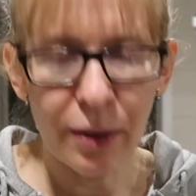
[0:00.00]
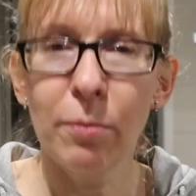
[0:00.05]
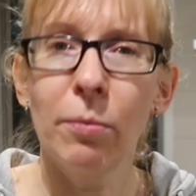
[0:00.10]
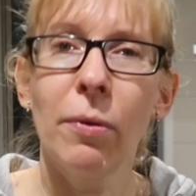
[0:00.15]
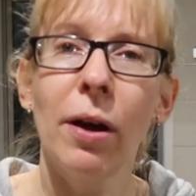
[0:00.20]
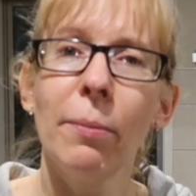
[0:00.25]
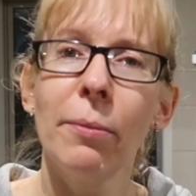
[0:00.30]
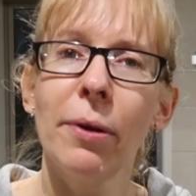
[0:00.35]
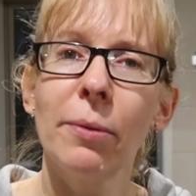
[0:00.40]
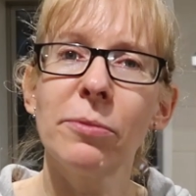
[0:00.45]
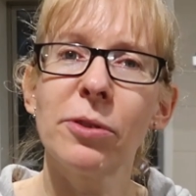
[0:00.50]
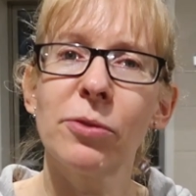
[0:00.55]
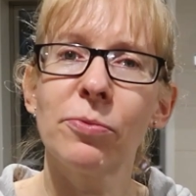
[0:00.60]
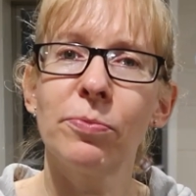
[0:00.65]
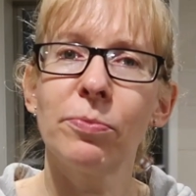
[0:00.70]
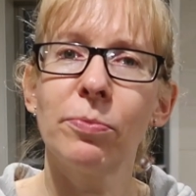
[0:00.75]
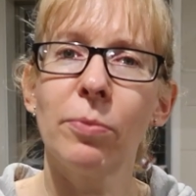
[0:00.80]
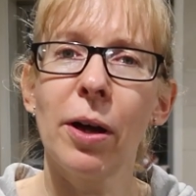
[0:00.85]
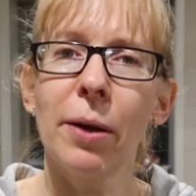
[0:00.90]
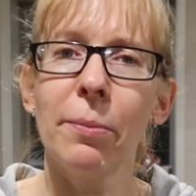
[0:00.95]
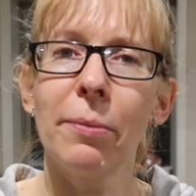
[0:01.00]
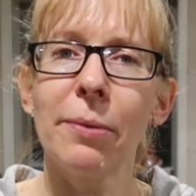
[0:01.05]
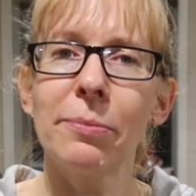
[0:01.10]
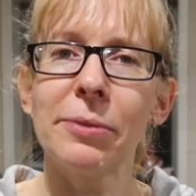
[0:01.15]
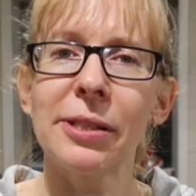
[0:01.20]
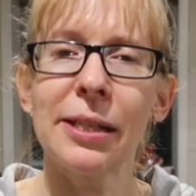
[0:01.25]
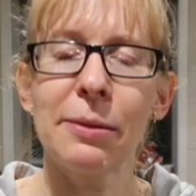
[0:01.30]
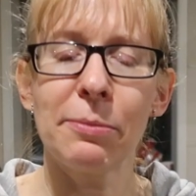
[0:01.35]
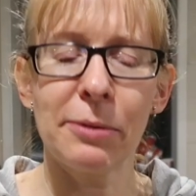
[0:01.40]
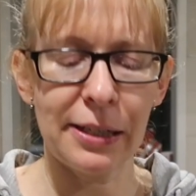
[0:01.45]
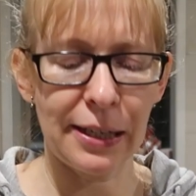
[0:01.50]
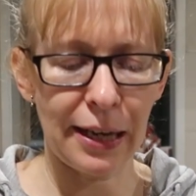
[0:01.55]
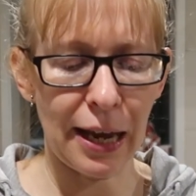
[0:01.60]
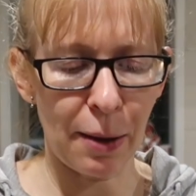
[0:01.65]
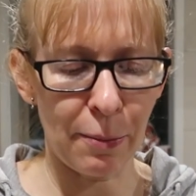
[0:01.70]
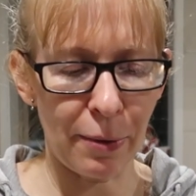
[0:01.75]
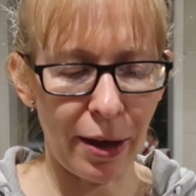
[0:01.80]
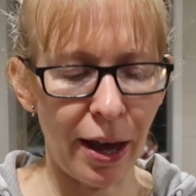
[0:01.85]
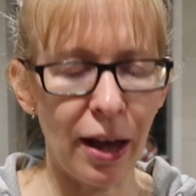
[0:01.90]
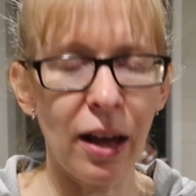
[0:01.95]
my mum seems to
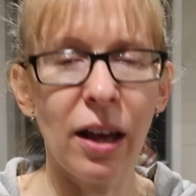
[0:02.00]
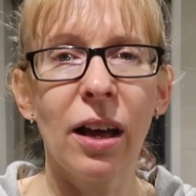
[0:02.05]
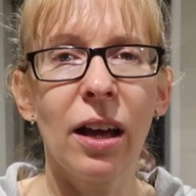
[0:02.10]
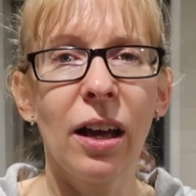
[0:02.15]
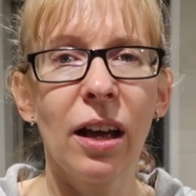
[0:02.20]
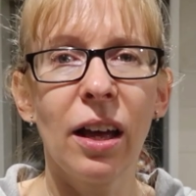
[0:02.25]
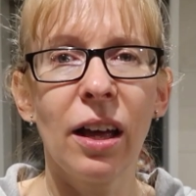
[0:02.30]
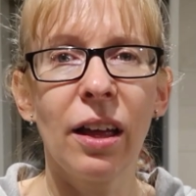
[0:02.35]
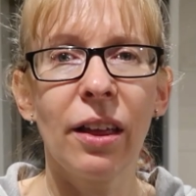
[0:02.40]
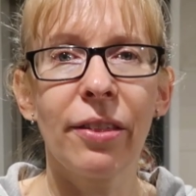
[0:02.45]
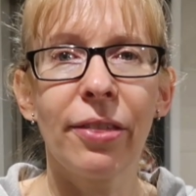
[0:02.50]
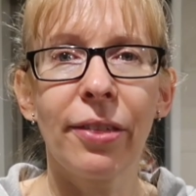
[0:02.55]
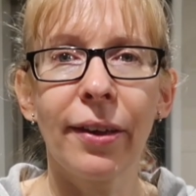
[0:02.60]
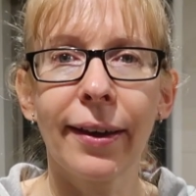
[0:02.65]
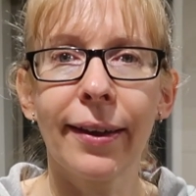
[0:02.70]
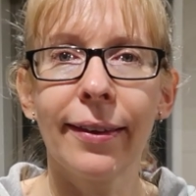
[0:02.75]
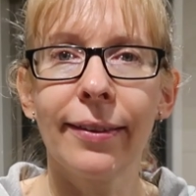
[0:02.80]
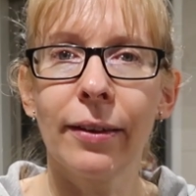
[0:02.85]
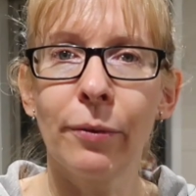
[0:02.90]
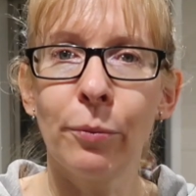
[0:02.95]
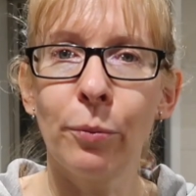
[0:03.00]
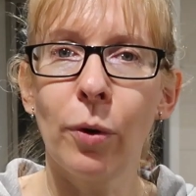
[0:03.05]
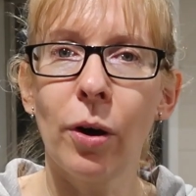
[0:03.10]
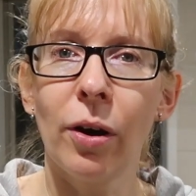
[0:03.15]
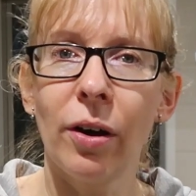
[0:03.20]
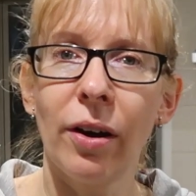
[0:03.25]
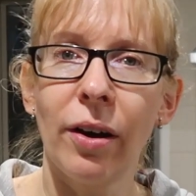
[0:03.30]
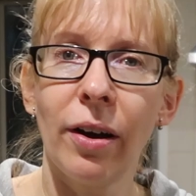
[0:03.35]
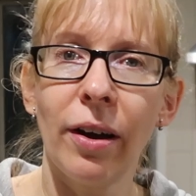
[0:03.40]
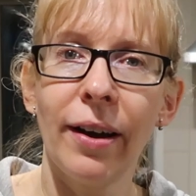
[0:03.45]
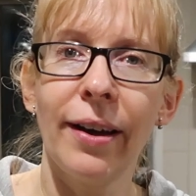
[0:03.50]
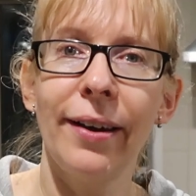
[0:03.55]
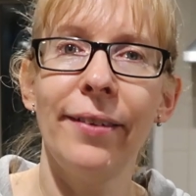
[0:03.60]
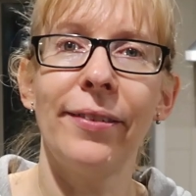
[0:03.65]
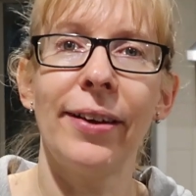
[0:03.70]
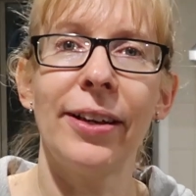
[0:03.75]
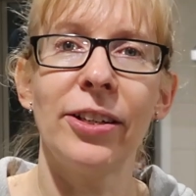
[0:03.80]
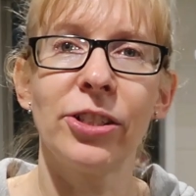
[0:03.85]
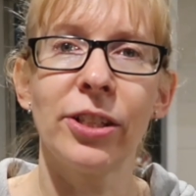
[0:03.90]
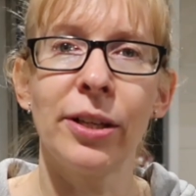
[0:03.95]
come out thicker than what
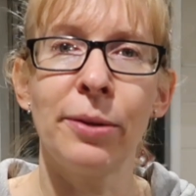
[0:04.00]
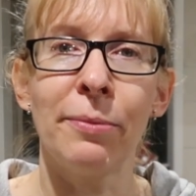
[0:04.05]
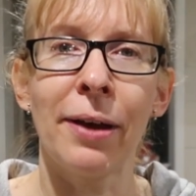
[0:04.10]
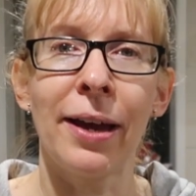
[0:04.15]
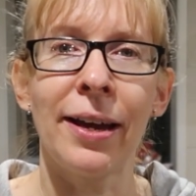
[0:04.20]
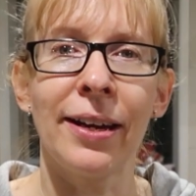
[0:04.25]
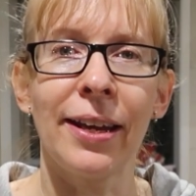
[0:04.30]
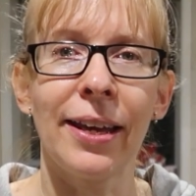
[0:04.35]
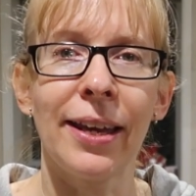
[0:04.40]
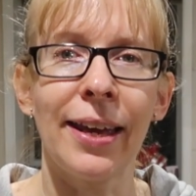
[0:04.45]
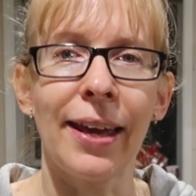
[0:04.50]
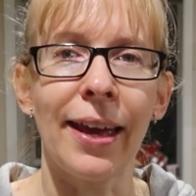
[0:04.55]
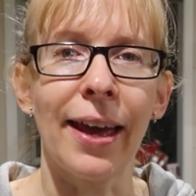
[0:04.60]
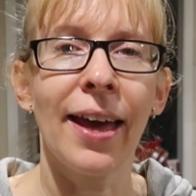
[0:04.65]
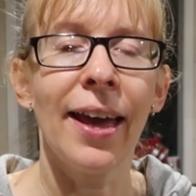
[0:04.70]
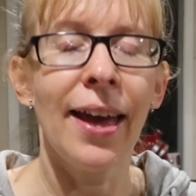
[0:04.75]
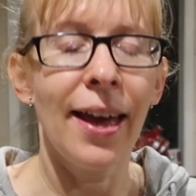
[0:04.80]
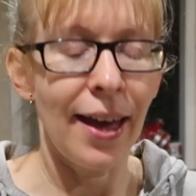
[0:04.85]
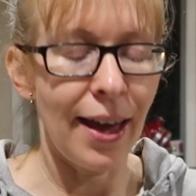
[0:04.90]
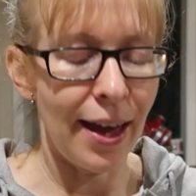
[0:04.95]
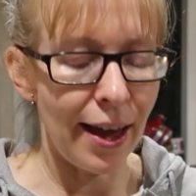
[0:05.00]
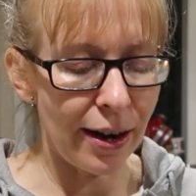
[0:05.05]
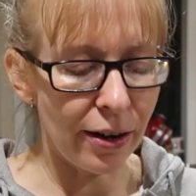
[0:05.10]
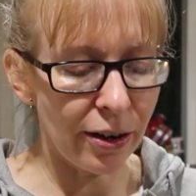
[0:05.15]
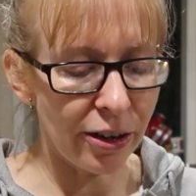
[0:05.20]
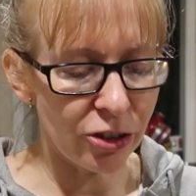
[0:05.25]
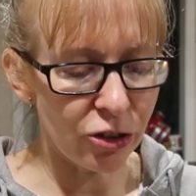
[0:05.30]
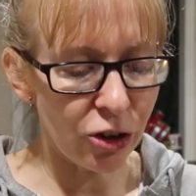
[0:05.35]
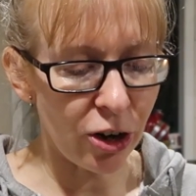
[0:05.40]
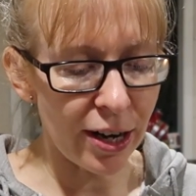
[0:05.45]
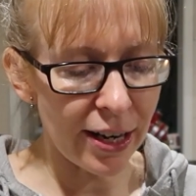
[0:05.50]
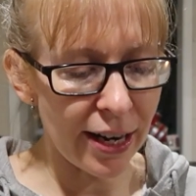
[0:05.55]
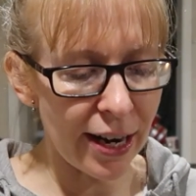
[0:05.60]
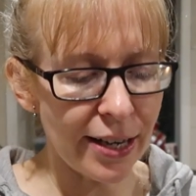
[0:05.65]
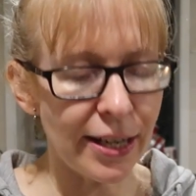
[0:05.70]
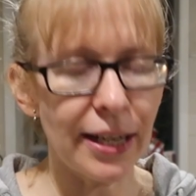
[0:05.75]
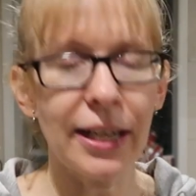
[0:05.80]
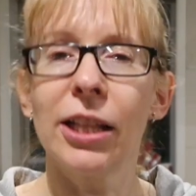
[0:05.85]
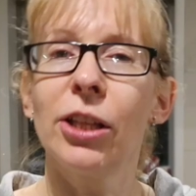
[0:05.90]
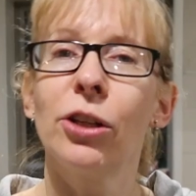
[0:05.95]
I've actually made it here, and I tried
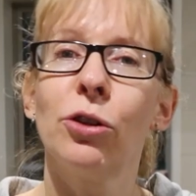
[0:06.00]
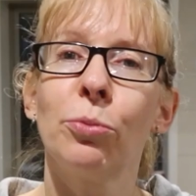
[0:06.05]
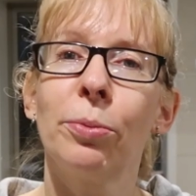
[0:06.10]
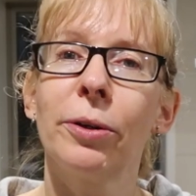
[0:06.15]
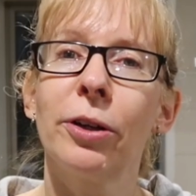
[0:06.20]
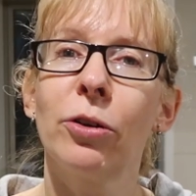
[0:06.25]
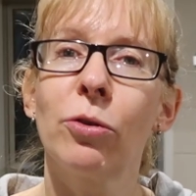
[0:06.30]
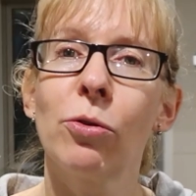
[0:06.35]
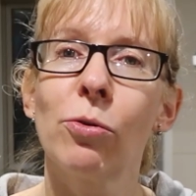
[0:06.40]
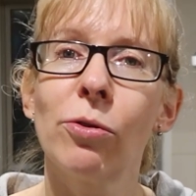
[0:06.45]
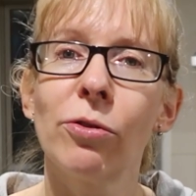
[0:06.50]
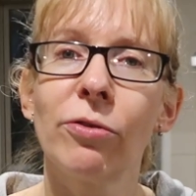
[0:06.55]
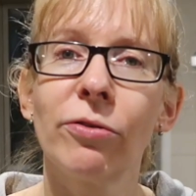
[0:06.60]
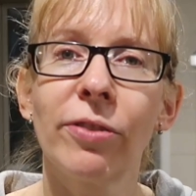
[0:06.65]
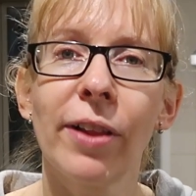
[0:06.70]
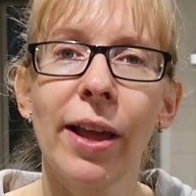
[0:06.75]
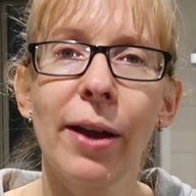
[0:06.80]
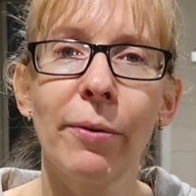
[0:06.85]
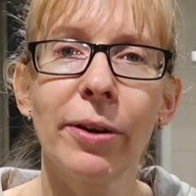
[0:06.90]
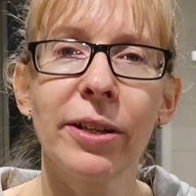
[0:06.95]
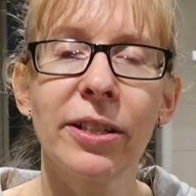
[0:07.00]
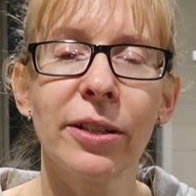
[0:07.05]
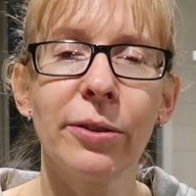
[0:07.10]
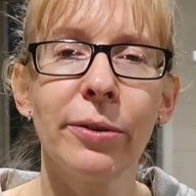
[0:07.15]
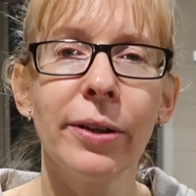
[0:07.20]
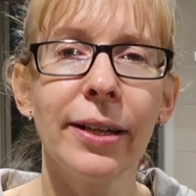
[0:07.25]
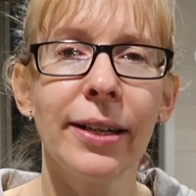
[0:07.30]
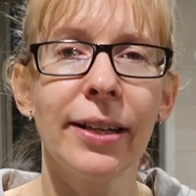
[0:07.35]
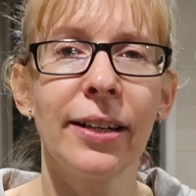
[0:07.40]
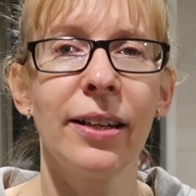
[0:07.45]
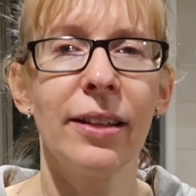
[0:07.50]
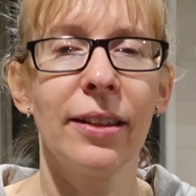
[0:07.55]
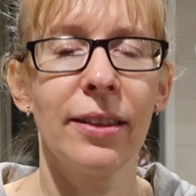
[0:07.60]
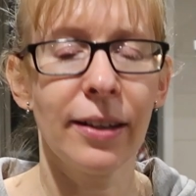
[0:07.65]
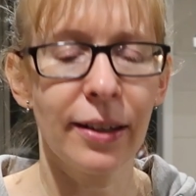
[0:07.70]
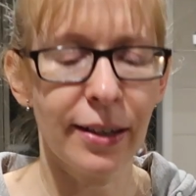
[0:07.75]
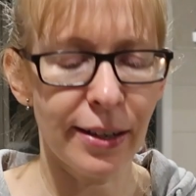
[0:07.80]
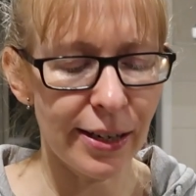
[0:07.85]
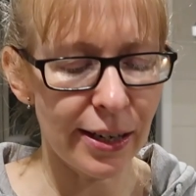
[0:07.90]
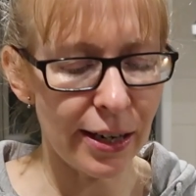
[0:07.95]
adding a little bit of corn flour to it and it
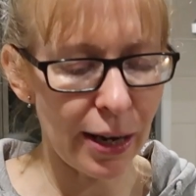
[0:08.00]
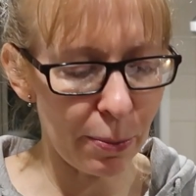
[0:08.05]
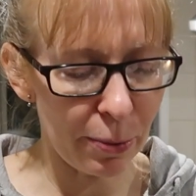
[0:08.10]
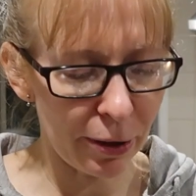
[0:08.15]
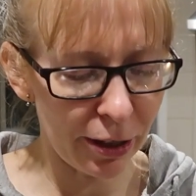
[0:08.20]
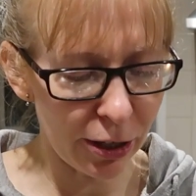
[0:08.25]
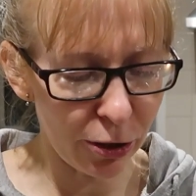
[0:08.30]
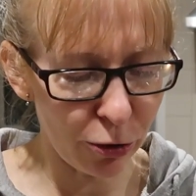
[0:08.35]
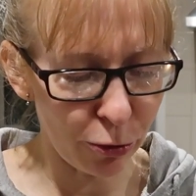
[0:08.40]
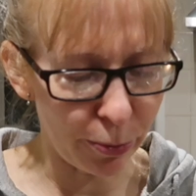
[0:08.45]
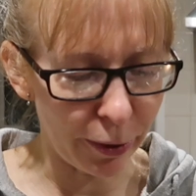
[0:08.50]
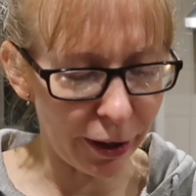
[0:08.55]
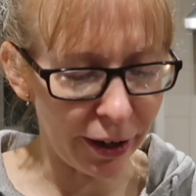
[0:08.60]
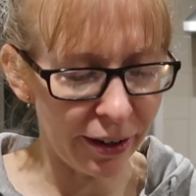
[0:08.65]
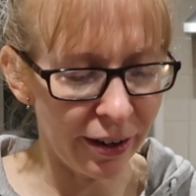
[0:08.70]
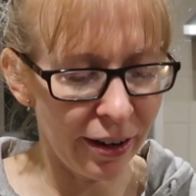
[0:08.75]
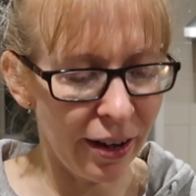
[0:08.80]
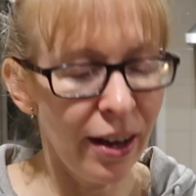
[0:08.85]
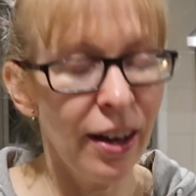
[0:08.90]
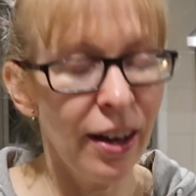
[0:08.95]
thickened it up a little bit.